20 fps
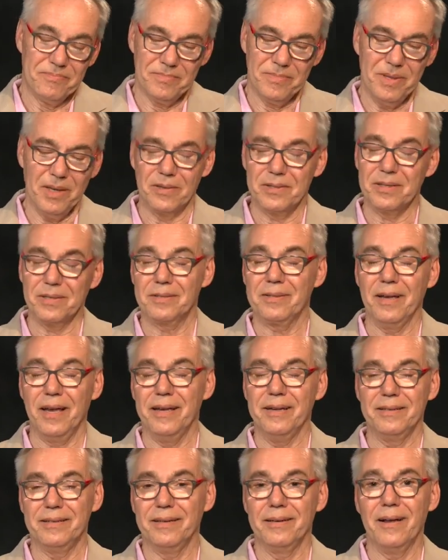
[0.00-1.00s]
you know, to
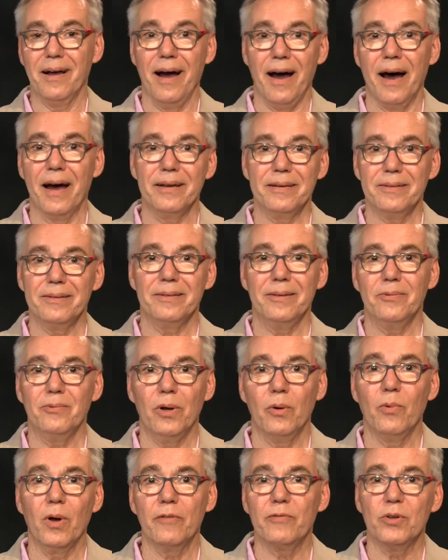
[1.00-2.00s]
say to God,
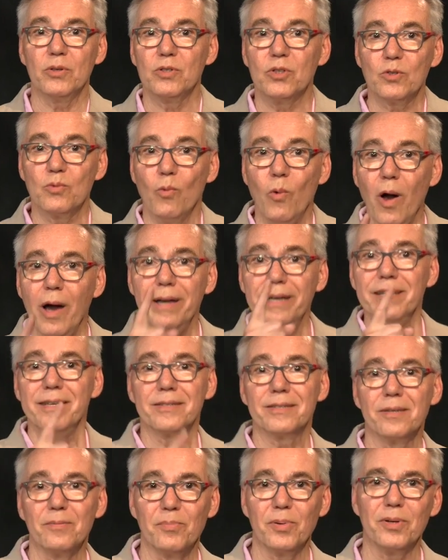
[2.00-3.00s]
well, what if there's just one
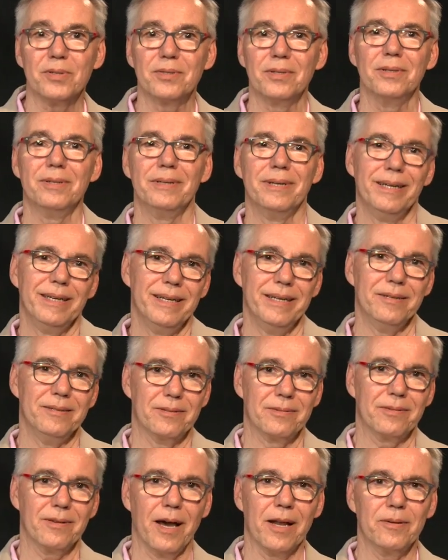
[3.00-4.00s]
innocent person in
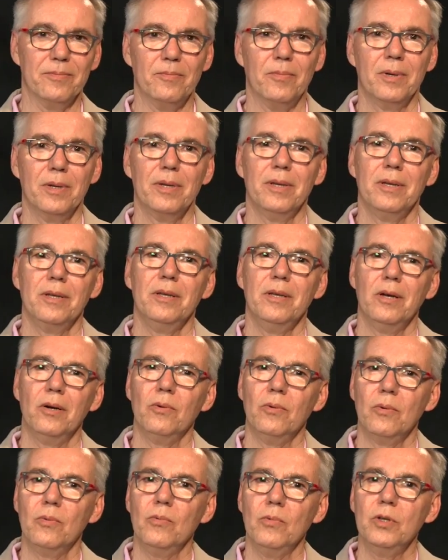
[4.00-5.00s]
Sodom? You
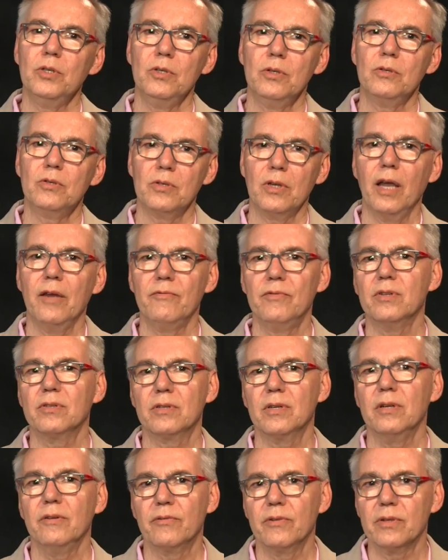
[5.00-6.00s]
know, would you save the
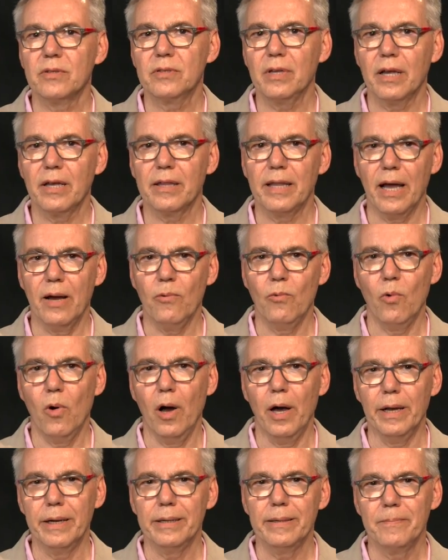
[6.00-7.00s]
city for the sake of that
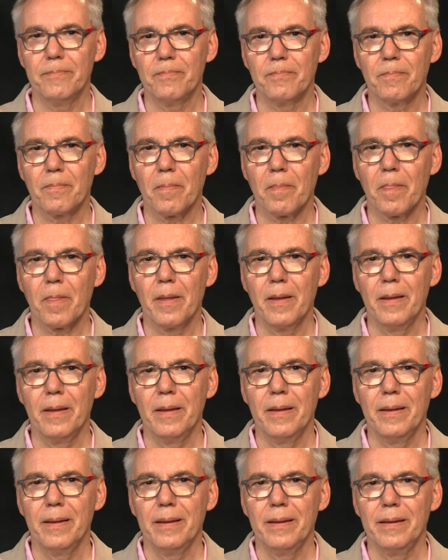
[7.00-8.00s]
one?
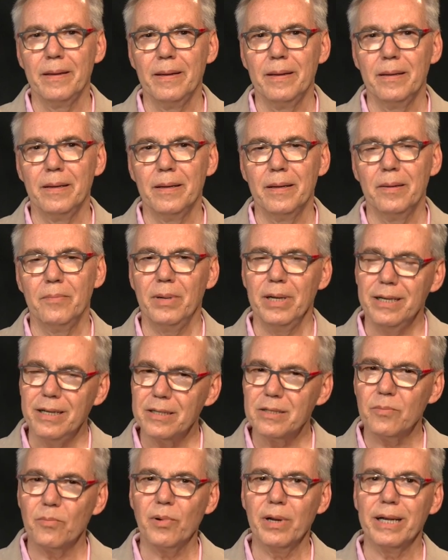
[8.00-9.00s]
But he
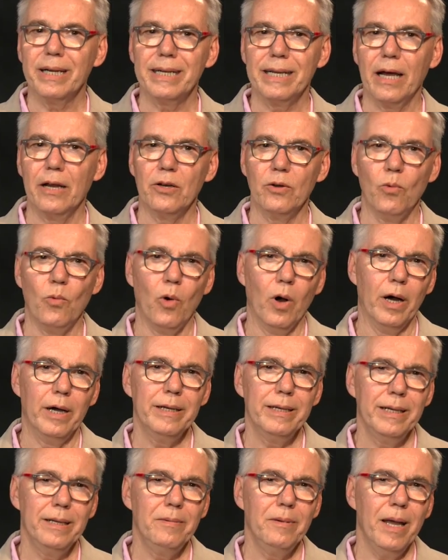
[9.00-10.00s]
doesn't bring it down to
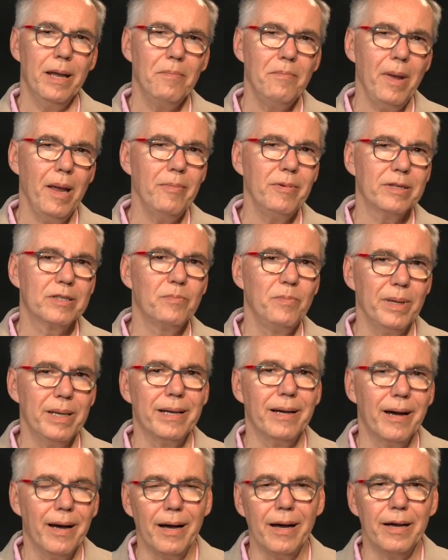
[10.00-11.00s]
one, and maybe it's
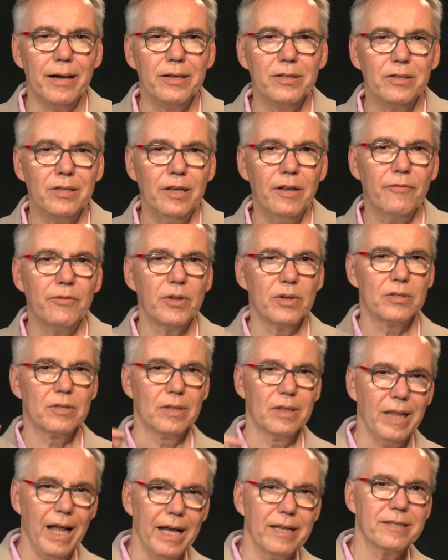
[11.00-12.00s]
because if there's
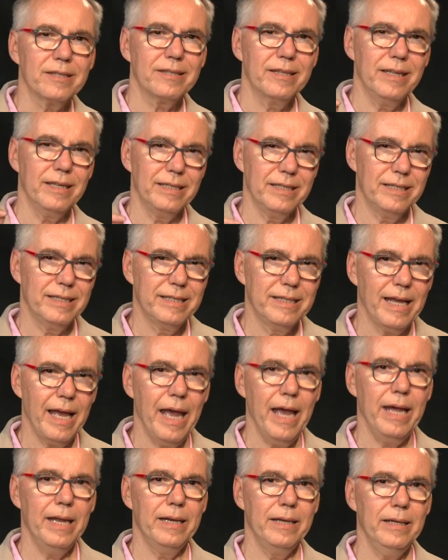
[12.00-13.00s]
less than
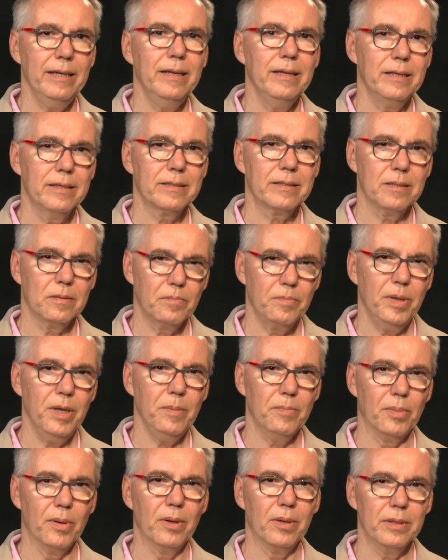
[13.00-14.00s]
10 innocent
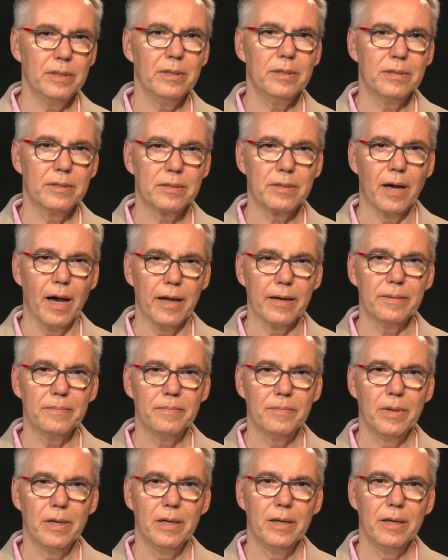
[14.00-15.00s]
people in Sodom,